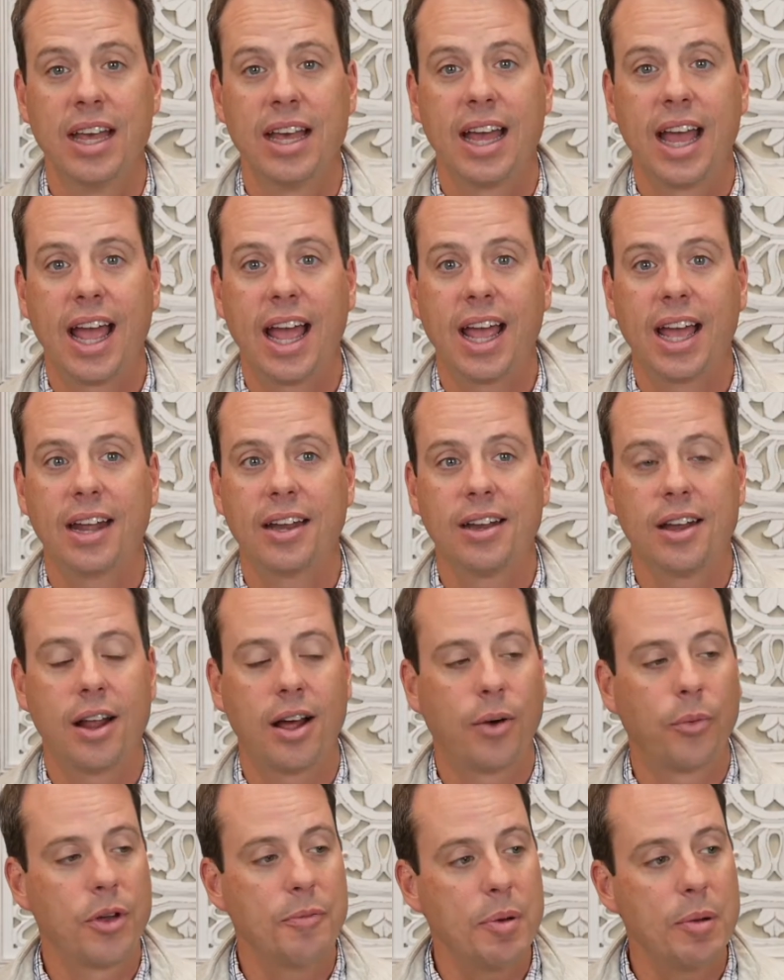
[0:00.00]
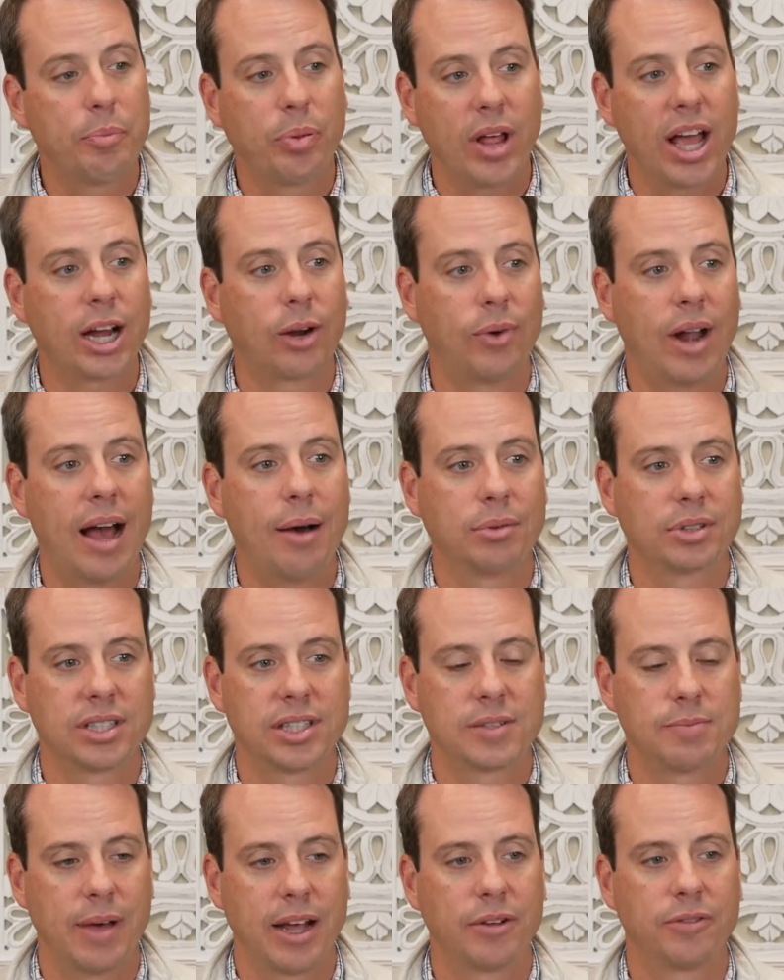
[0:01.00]
And we've been playing around with
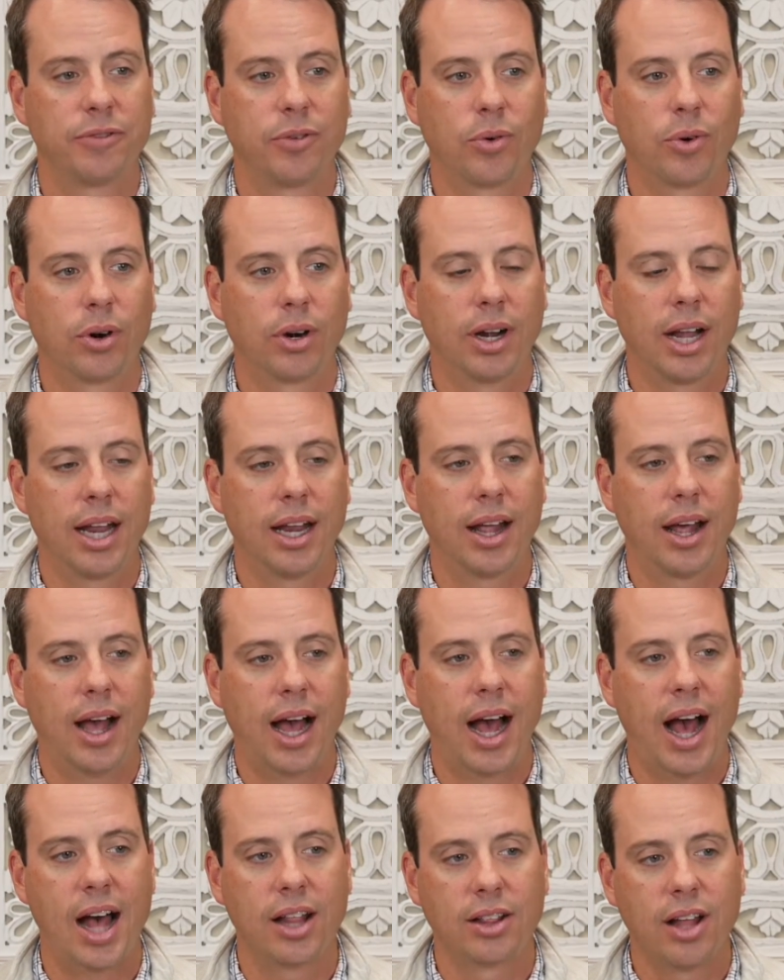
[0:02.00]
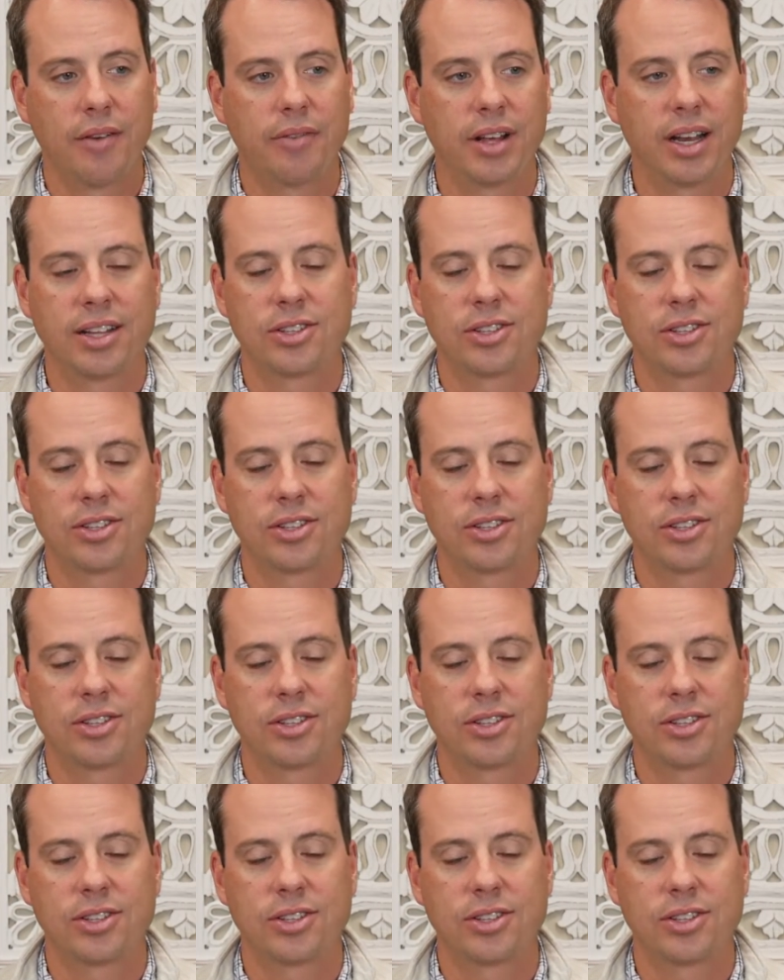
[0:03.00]
this metaphor, and I love it.